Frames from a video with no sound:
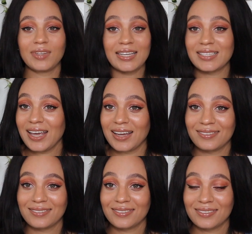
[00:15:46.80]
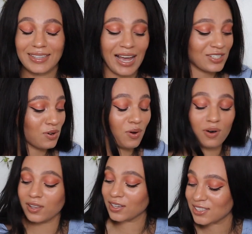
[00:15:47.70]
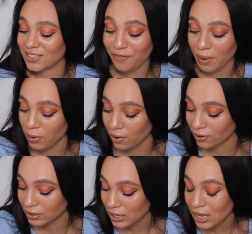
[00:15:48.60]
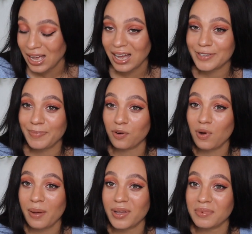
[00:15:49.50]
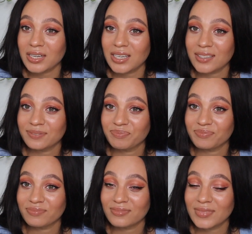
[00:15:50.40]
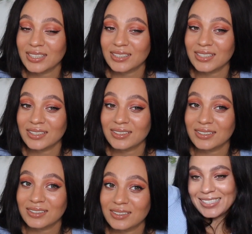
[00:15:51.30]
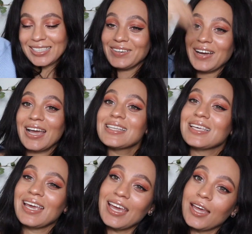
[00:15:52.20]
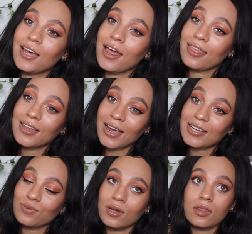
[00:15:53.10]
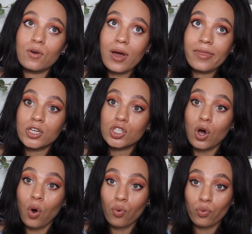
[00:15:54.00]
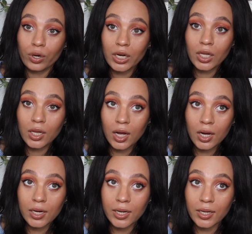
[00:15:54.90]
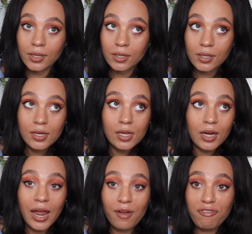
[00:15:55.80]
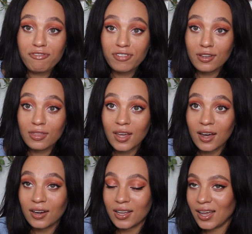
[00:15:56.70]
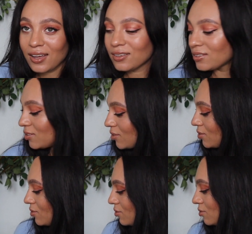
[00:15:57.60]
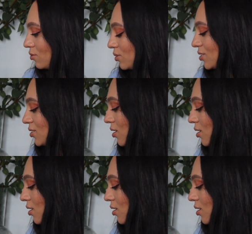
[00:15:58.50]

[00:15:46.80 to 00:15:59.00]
That's it. That's all the stuff I bought. I spent quite a bit of money. I did. See you guys in the next one. The weather just got real ugly. Like filthy ugly. Like, ugh. It's